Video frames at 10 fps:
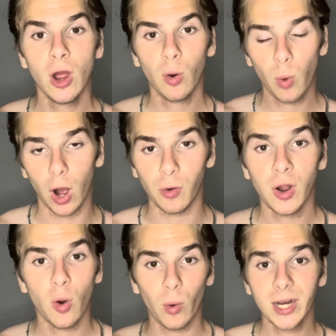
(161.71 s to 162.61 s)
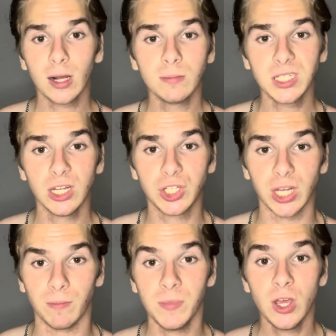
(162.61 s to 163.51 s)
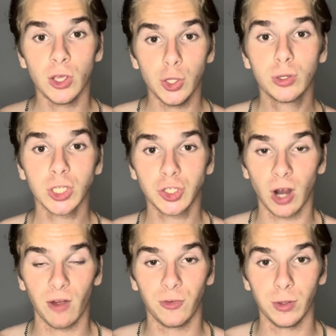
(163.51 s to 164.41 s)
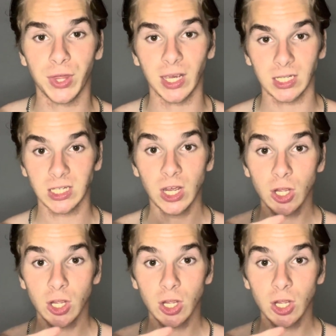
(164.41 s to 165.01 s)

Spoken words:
Well, when it comes to the gym, you can try a few things.